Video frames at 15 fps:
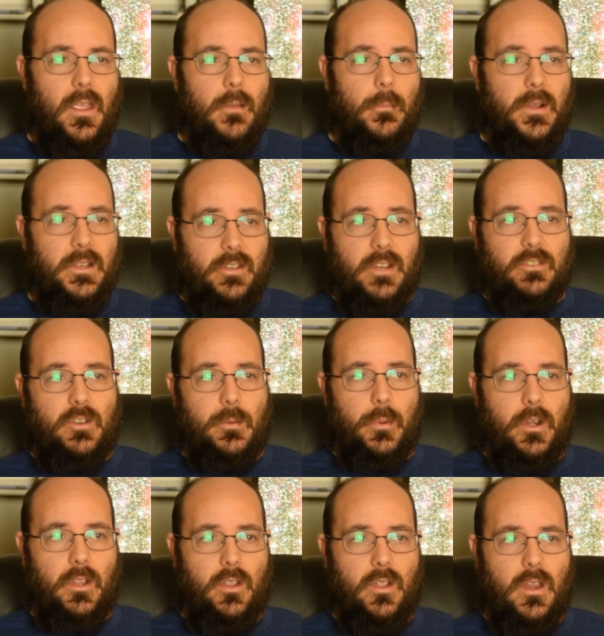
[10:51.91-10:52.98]
But it's actually a
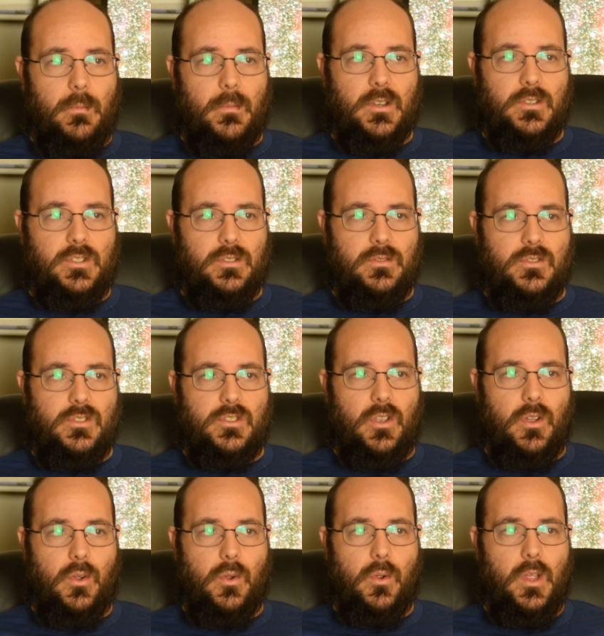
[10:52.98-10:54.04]
pretty good image.
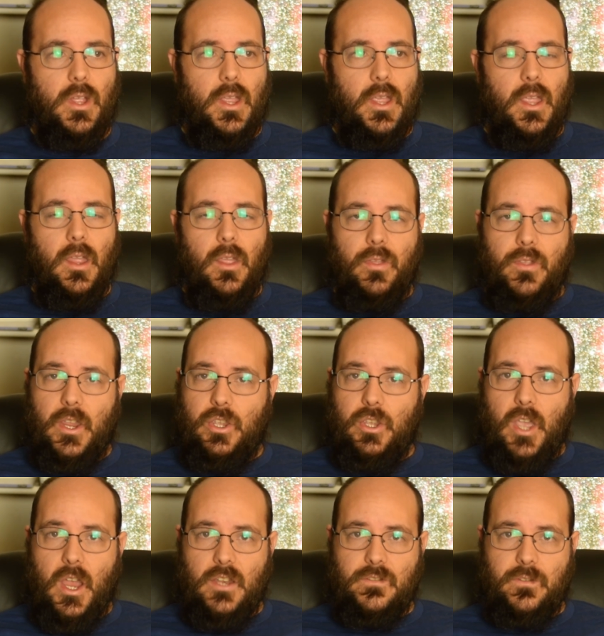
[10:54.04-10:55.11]
So thank you
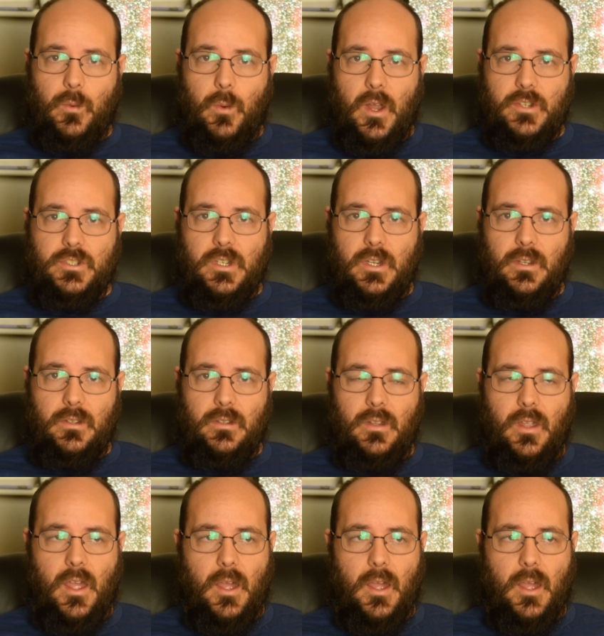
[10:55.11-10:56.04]
guys for watching.